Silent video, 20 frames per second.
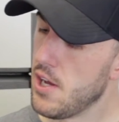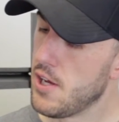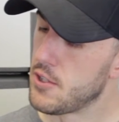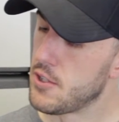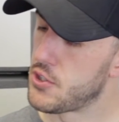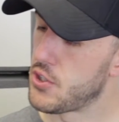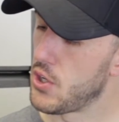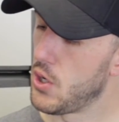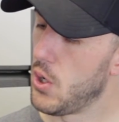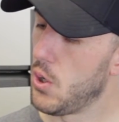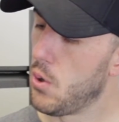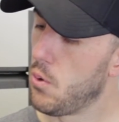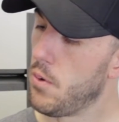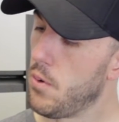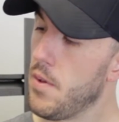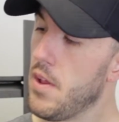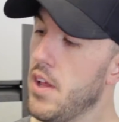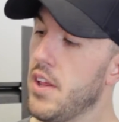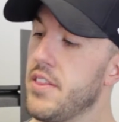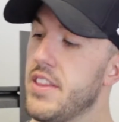
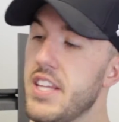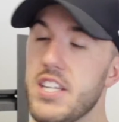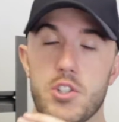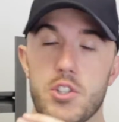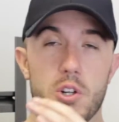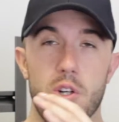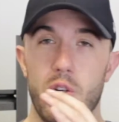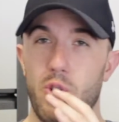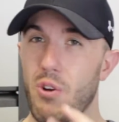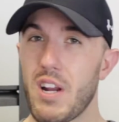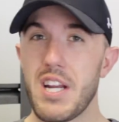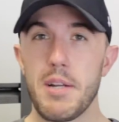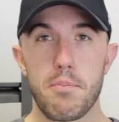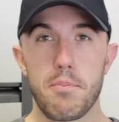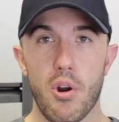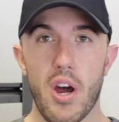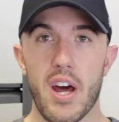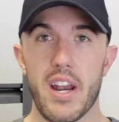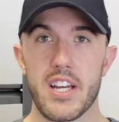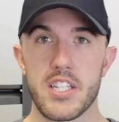So these are great
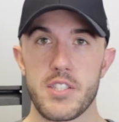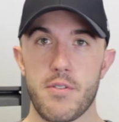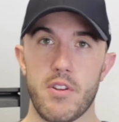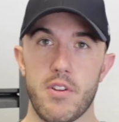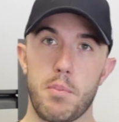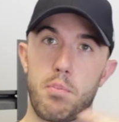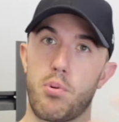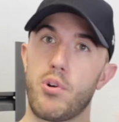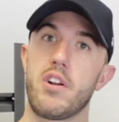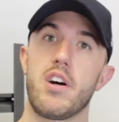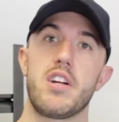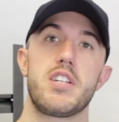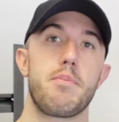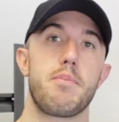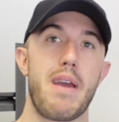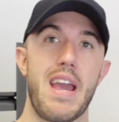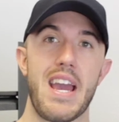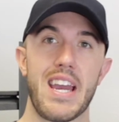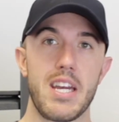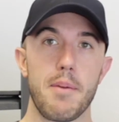products for the
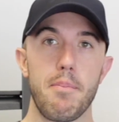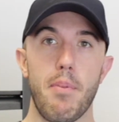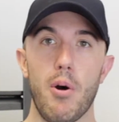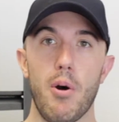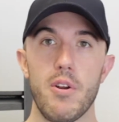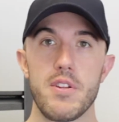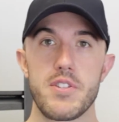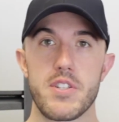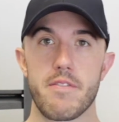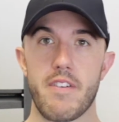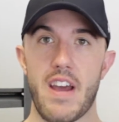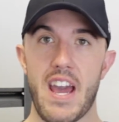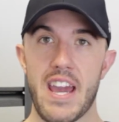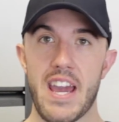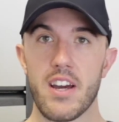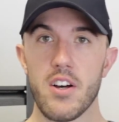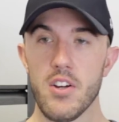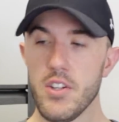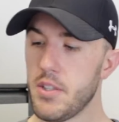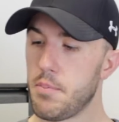print-on-demand components of
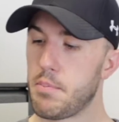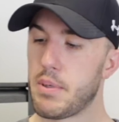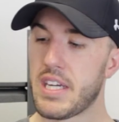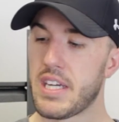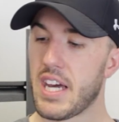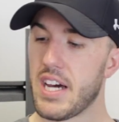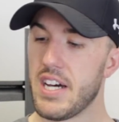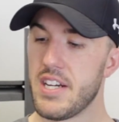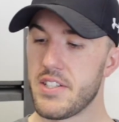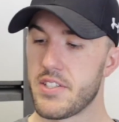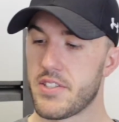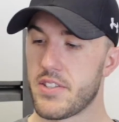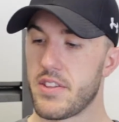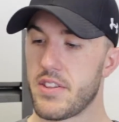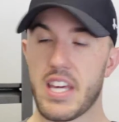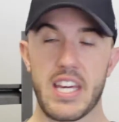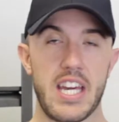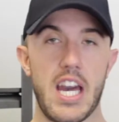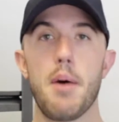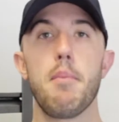Angled because
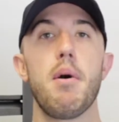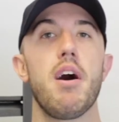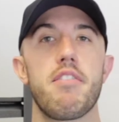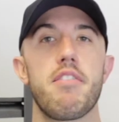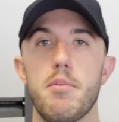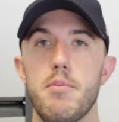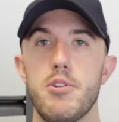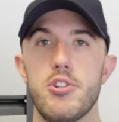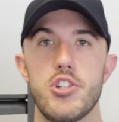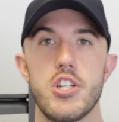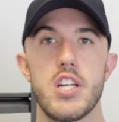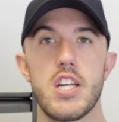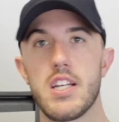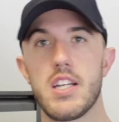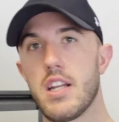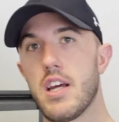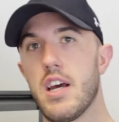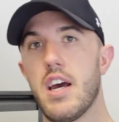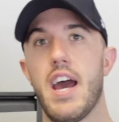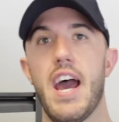they come off the
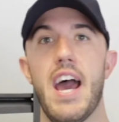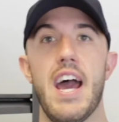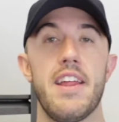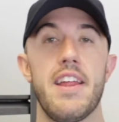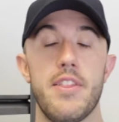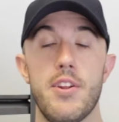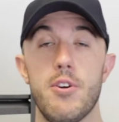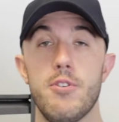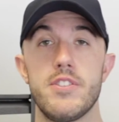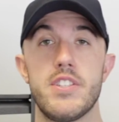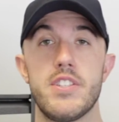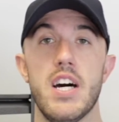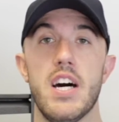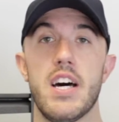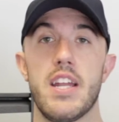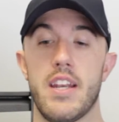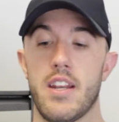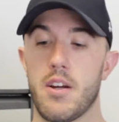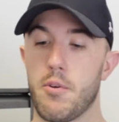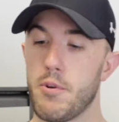machine and they're
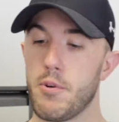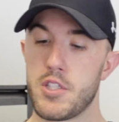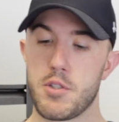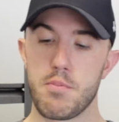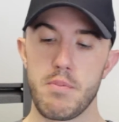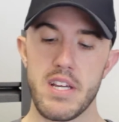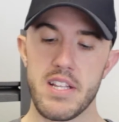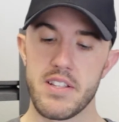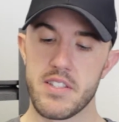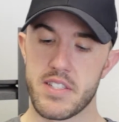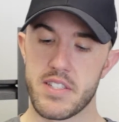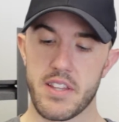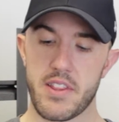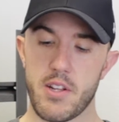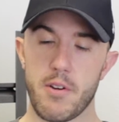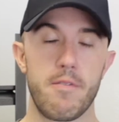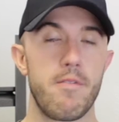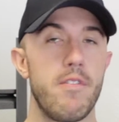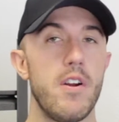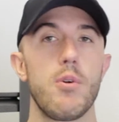done, which means that
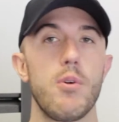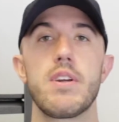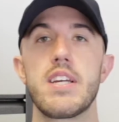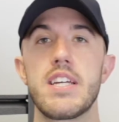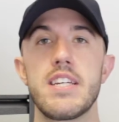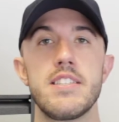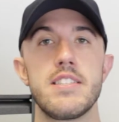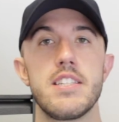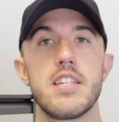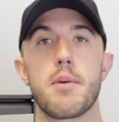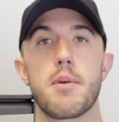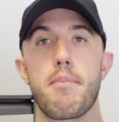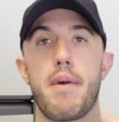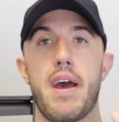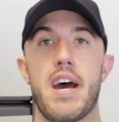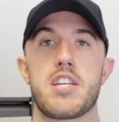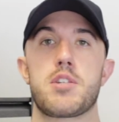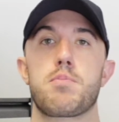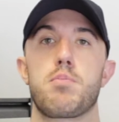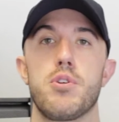they're very easy to
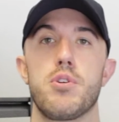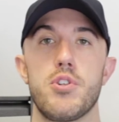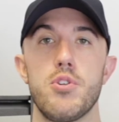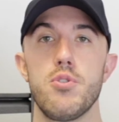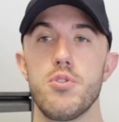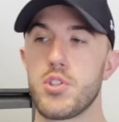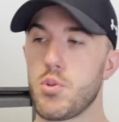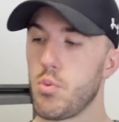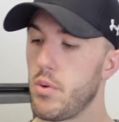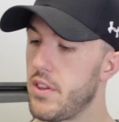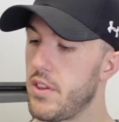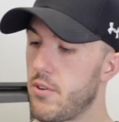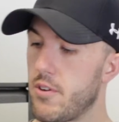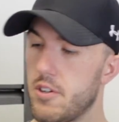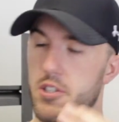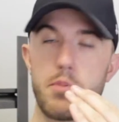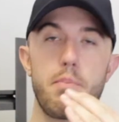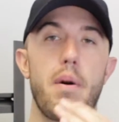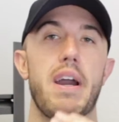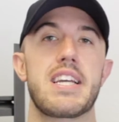mass produce when there are
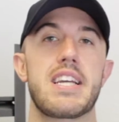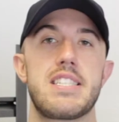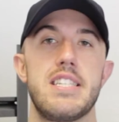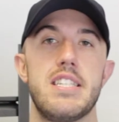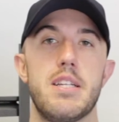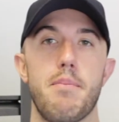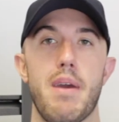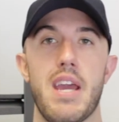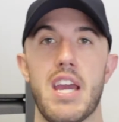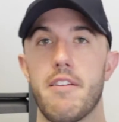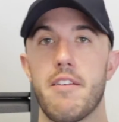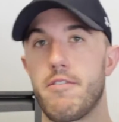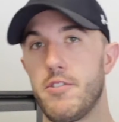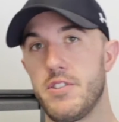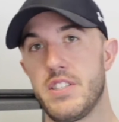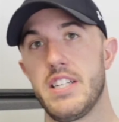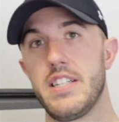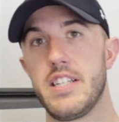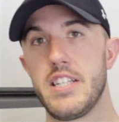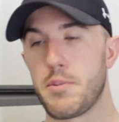spikes in demand for
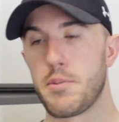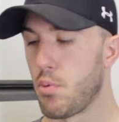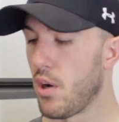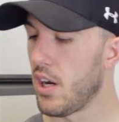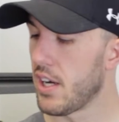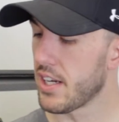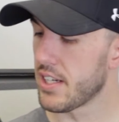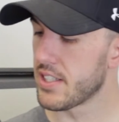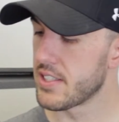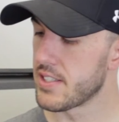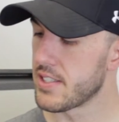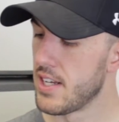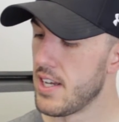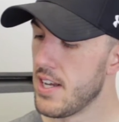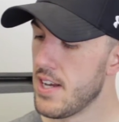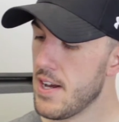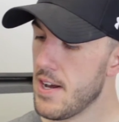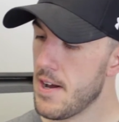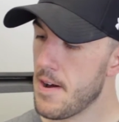Dindie's products.